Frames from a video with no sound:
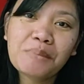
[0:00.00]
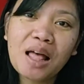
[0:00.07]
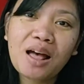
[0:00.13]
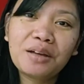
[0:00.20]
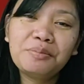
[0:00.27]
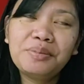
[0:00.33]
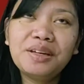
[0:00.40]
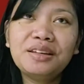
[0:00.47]

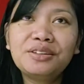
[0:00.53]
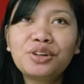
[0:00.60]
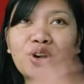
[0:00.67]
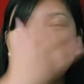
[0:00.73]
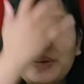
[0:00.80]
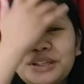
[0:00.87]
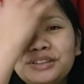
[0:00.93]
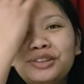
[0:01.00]
I've been
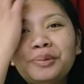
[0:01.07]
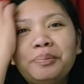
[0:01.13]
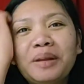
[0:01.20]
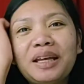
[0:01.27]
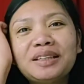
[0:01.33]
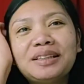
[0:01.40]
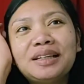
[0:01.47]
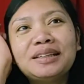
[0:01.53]
going to
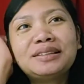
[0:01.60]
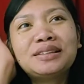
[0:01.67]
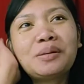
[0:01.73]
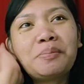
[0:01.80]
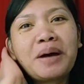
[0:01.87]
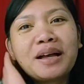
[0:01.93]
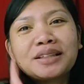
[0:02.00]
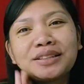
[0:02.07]
places the
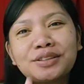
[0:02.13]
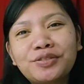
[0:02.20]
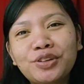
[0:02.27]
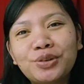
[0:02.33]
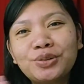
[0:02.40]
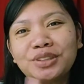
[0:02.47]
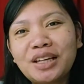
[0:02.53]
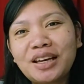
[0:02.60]
past
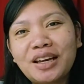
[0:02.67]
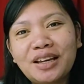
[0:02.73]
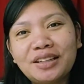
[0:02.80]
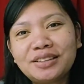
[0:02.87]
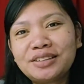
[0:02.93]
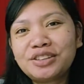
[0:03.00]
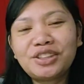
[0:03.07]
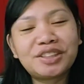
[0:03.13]
few
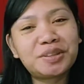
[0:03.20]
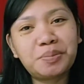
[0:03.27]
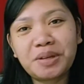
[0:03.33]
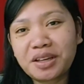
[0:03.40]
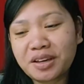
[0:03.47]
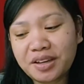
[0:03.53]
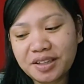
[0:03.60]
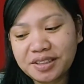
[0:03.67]
days just
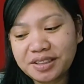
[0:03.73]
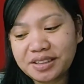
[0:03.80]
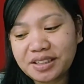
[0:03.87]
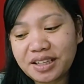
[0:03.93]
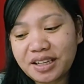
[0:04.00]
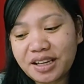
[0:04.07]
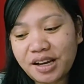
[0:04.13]
because